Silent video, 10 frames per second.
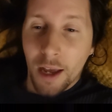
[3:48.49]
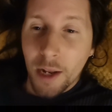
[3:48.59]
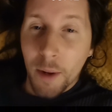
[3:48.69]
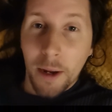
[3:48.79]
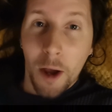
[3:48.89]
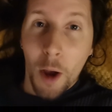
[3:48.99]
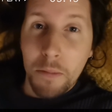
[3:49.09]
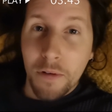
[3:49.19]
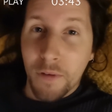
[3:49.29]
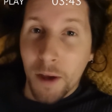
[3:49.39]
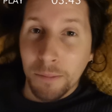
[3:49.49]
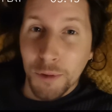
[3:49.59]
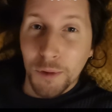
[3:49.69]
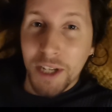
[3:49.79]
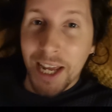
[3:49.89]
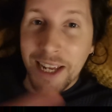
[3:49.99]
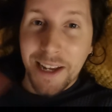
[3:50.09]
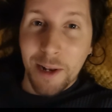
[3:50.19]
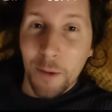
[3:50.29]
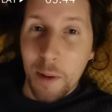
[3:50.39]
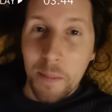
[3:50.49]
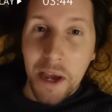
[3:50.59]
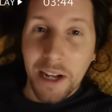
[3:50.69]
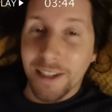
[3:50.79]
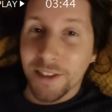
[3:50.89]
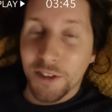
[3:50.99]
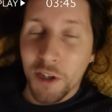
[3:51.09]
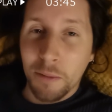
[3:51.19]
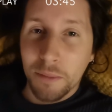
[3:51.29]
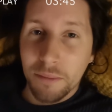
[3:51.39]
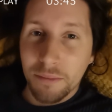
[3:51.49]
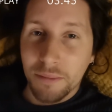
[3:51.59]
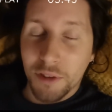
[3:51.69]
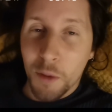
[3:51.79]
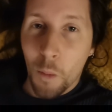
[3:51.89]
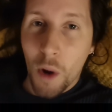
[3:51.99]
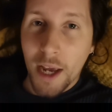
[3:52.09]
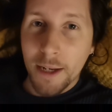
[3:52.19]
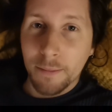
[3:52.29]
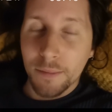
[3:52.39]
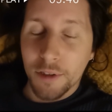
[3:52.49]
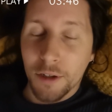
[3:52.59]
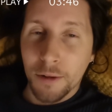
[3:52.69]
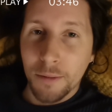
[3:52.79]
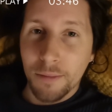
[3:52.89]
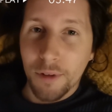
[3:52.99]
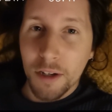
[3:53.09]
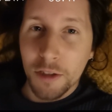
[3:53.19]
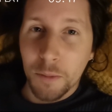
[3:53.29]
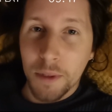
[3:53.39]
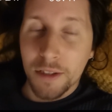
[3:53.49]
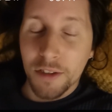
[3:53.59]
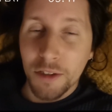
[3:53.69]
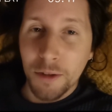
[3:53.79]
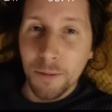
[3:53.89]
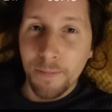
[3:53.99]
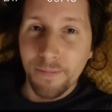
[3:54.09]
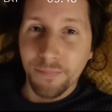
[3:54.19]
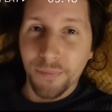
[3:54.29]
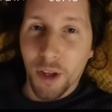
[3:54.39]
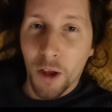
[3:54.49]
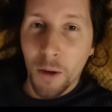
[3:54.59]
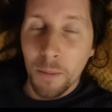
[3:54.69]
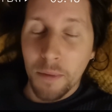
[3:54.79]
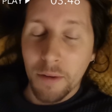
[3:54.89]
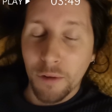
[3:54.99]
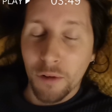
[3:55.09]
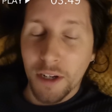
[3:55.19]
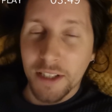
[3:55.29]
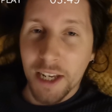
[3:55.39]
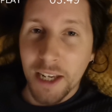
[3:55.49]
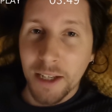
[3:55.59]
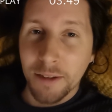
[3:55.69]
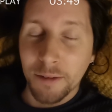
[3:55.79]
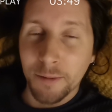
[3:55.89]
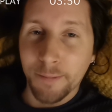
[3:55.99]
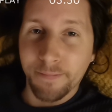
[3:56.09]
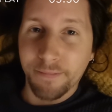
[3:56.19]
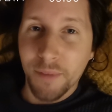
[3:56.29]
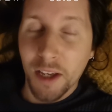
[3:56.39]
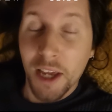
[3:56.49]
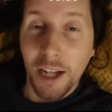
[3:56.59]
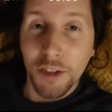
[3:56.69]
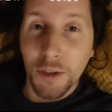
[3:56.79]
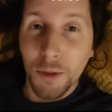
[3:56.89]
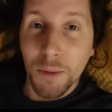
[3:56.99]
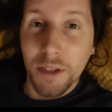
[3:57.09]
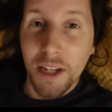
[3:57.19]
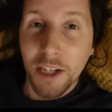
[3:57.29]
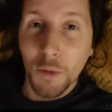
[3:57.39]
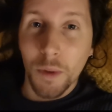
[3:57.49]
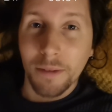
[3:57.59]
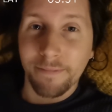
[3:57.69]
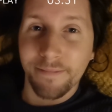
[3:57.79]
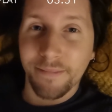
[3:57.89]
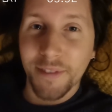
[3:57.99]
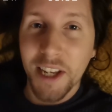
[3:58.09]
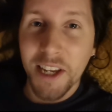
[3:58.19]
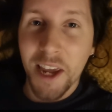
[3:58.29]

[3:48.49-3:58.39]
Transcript: anyway, hope I've helped your day a little bit better in some some way. So nice speaking to you. Um, have a great day and i catch you in the next one. Take